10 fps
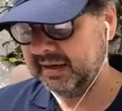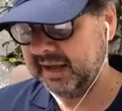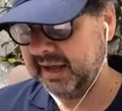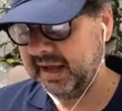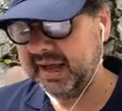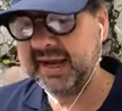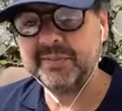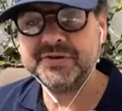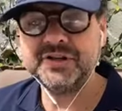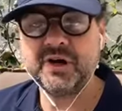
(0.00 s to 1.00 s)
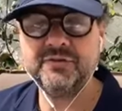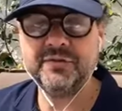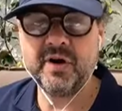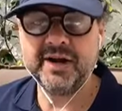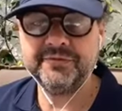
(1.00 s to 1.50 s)
episode
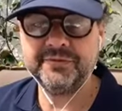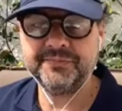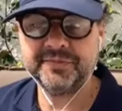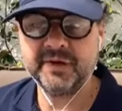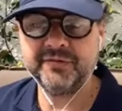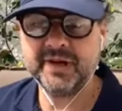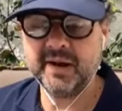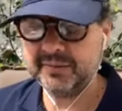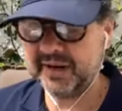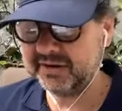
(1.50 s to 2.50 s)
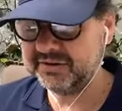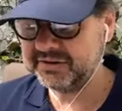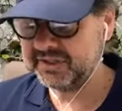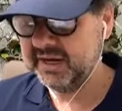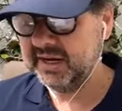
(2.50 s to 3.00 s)
5 of The
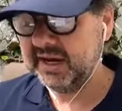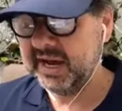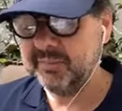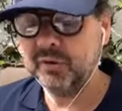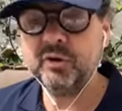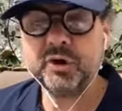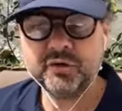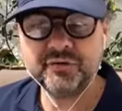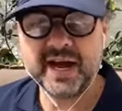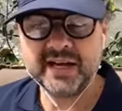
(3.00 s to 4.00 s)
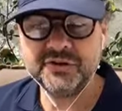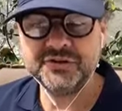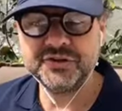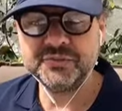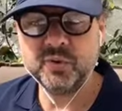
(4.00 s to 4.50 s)
Unplanners. And we'll look at
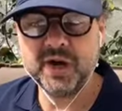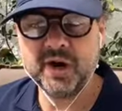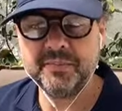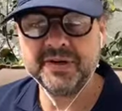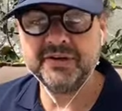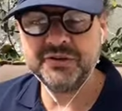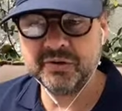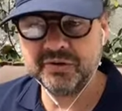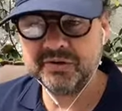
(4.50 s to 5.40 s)
values as well, because you